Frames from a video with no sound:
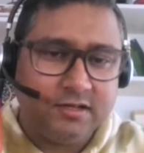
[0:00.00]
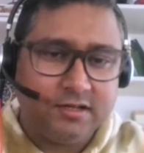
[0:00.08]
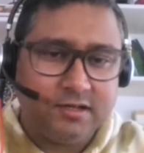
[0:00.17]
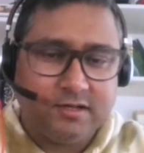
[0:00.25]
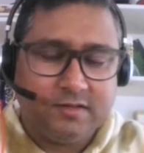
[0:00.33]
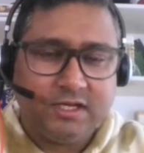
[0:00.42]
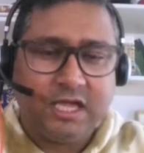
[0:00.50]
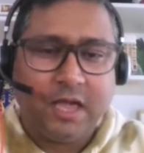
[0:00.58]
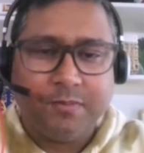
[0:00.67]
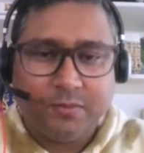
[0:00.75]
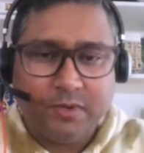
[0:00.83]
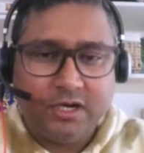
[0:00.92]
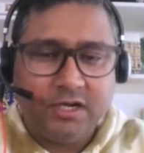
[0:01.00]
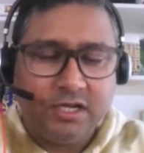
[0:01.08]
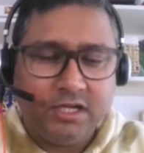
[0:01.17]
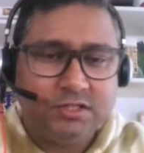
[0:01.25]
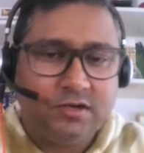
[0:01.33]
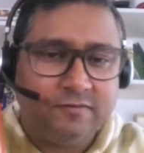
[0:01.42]
the
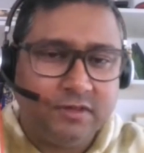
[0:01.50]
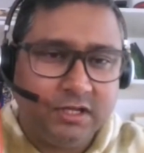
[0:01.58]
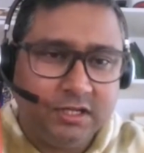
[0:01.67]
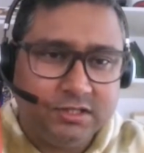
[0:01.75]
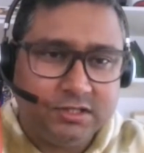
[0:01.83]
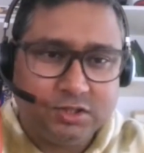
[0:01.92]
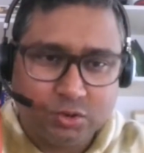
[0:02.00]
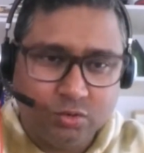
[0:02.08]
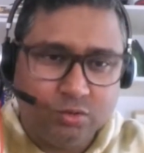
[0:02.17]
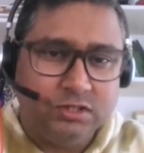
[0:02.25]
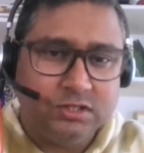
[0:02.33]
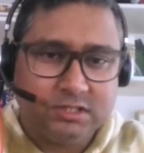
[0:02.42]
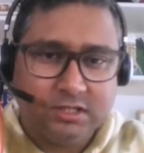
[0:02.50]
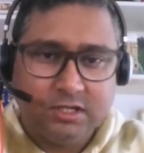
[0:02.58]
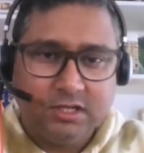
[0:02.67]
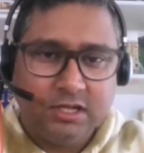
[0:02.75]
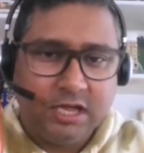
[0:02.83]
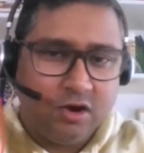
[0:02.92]
capabilities of these tools
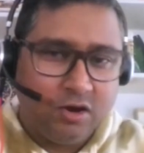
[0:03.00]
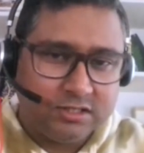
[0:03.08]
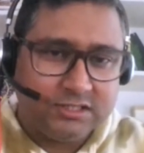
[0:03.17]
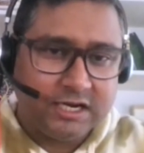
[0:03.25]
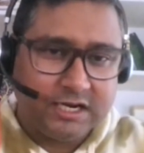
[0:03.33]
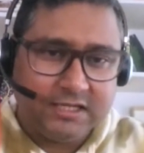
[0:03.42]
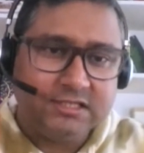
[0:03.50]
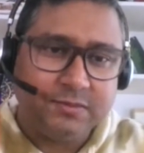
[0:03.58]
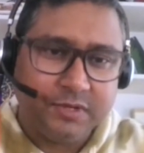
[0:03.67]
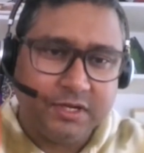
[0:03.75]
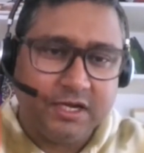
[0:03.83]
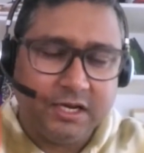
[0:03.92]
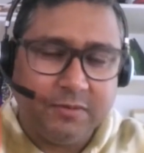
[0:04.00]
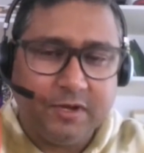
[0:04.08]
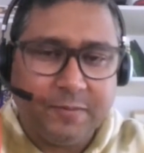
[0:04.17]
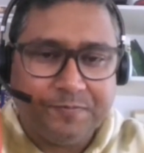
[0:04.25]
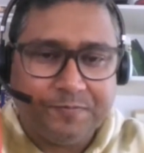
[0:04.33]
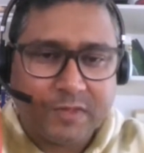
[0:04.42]
alongside SAP Ariba,